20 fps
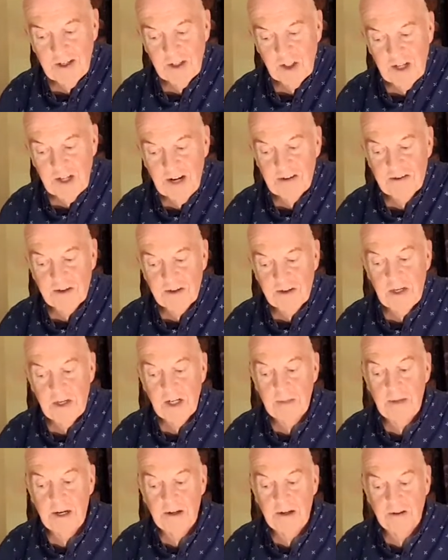chance to meet
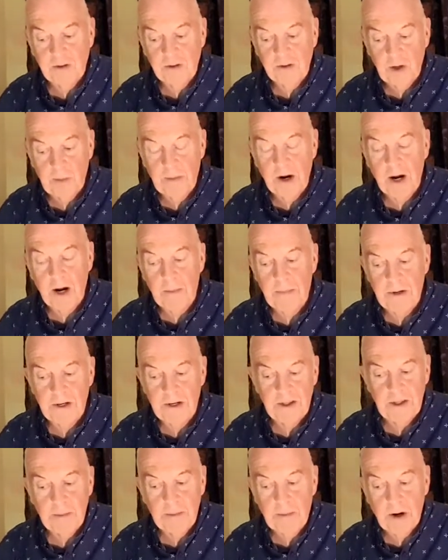him at his own apartment
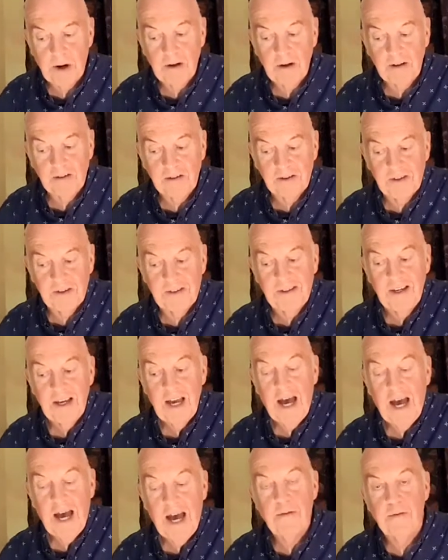in the Bronx and
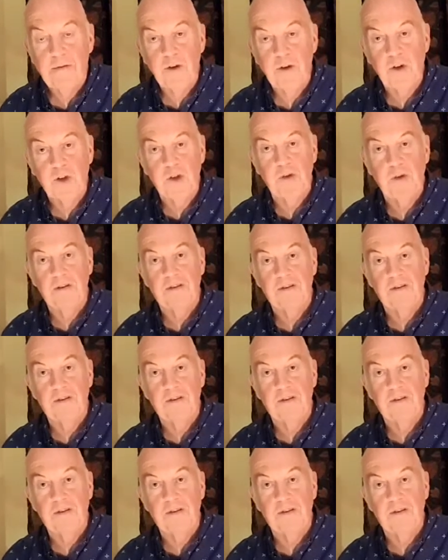have a few tunes.